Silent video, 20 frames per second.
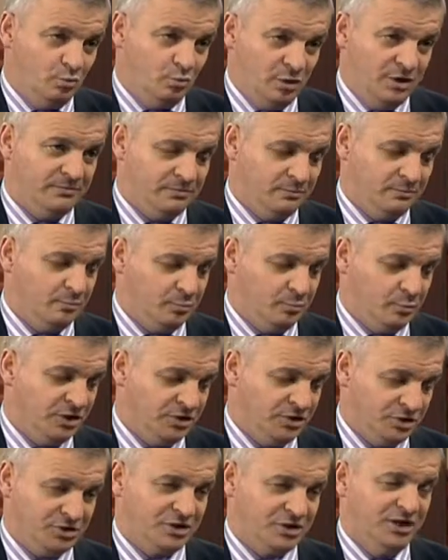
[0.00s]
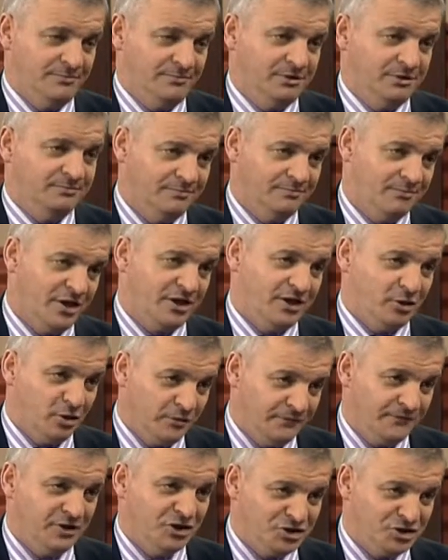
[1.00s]
we're just keeping that
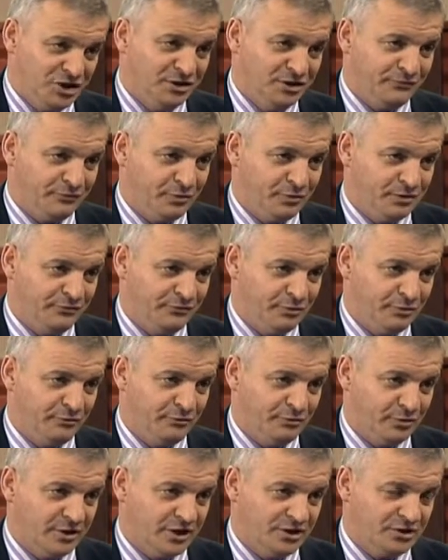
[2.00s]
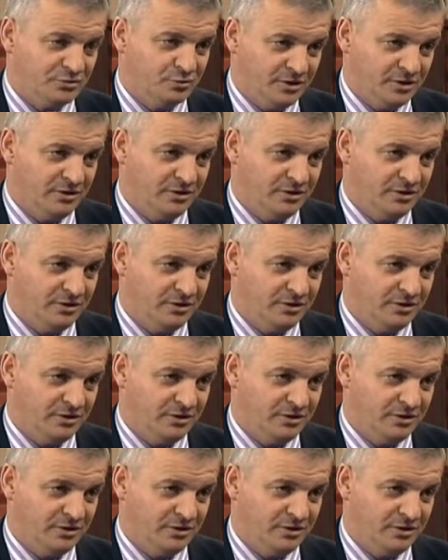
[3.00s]
off the agenda for us.